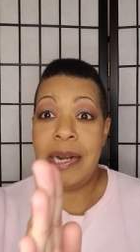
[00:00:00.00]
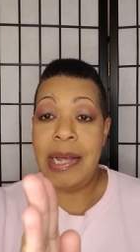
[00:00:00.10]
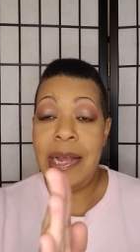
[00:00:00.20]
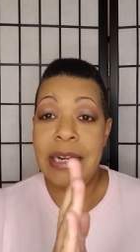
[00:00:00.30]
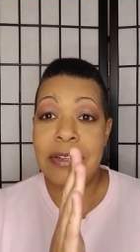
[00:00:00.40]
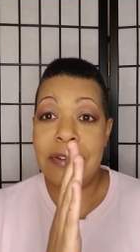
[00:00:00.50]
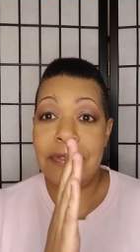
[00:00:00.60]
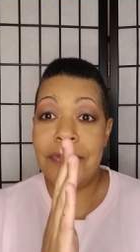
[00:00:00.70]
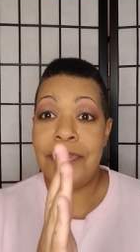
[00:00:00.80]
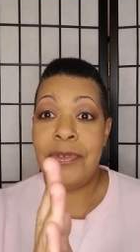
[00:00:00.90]
line
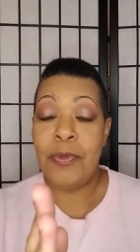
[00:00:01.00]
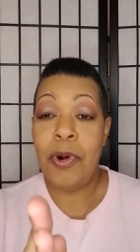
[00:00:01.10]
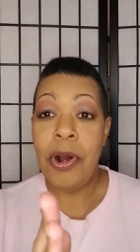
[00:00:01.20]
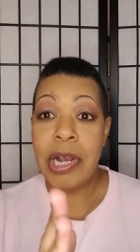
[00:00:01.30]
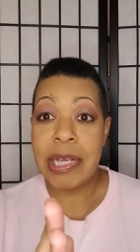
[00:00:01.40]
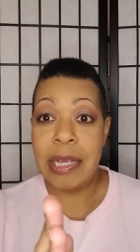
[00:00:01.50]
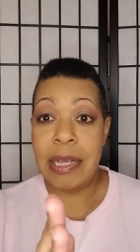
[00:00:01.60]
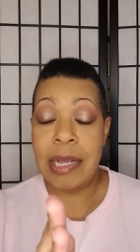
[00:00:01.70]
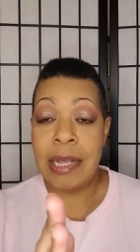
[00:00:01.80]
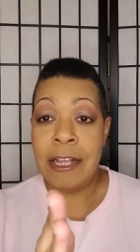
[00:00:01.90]
of walking,